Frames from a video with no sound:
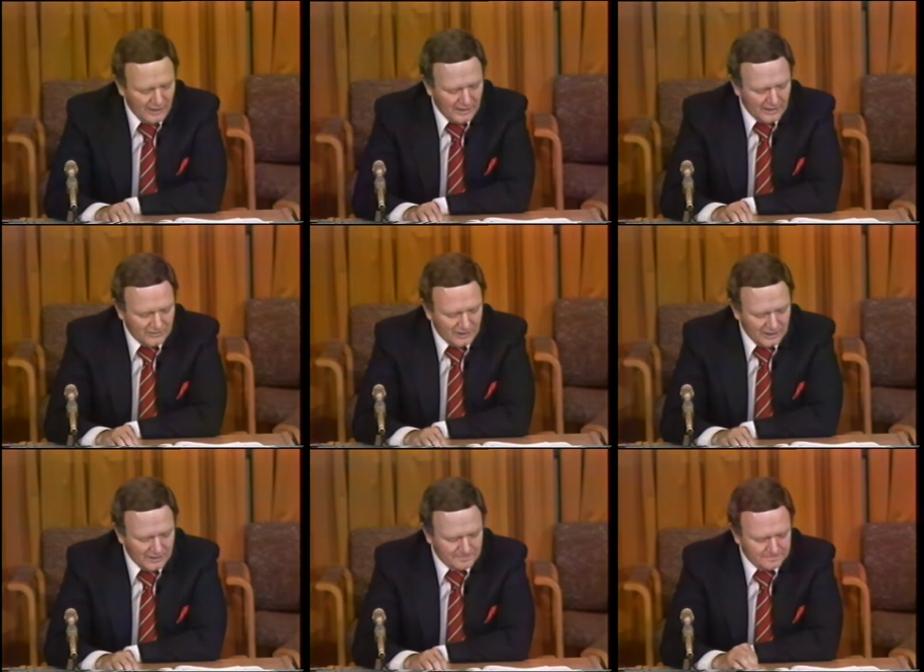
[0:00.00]
as
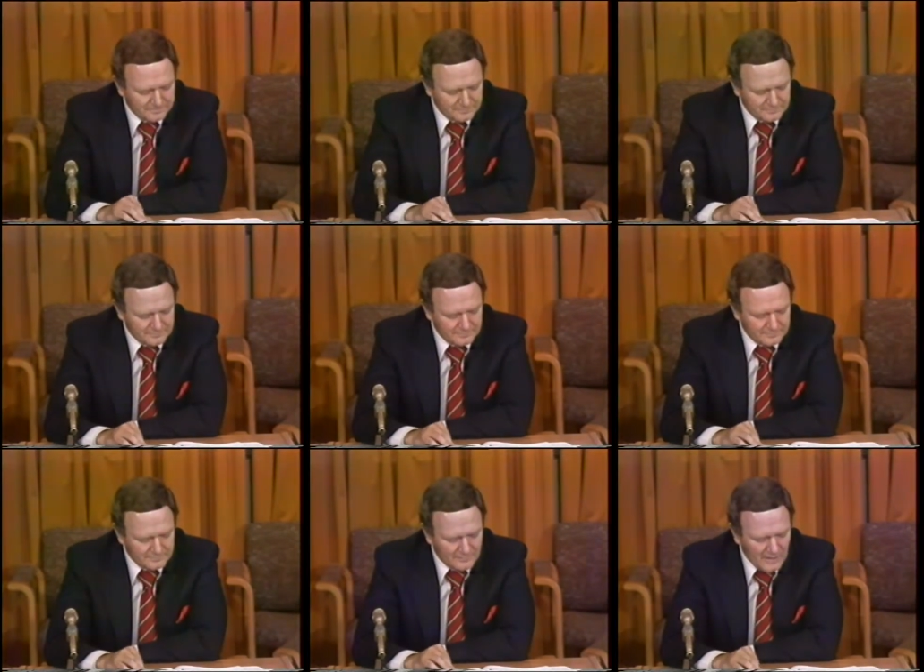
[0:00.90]
the
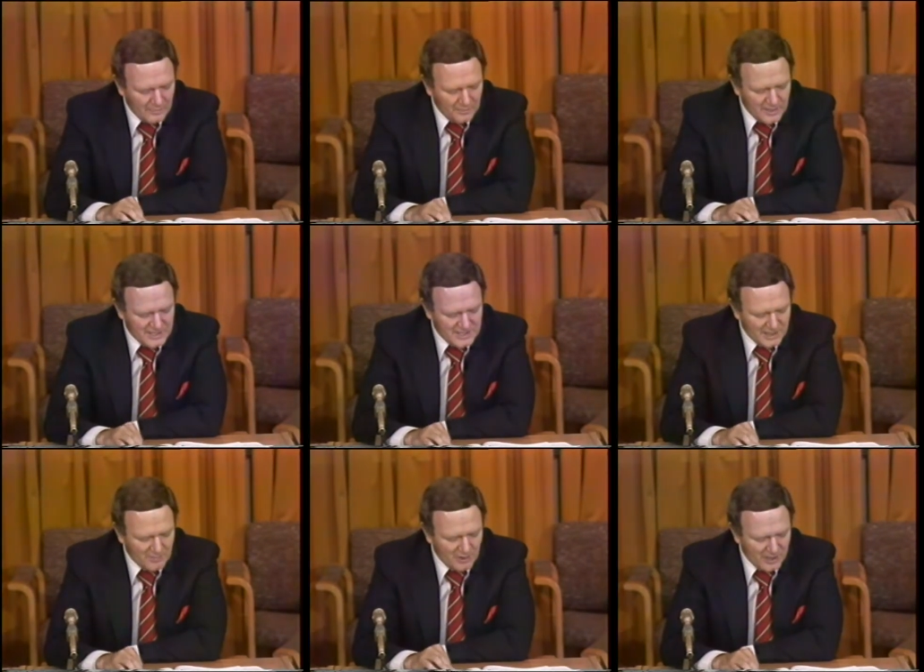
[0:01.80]

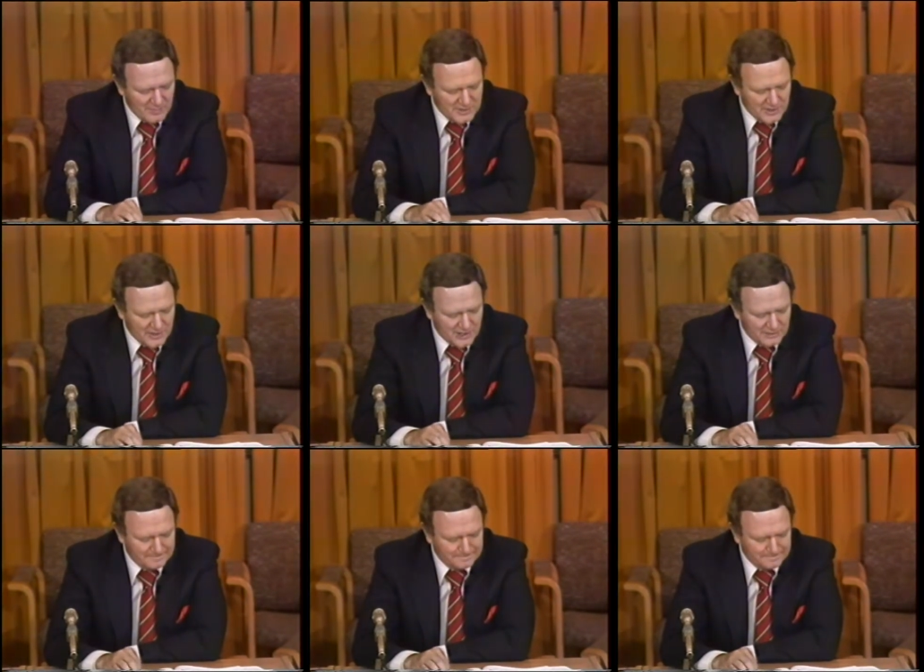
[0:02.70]
basic proposition.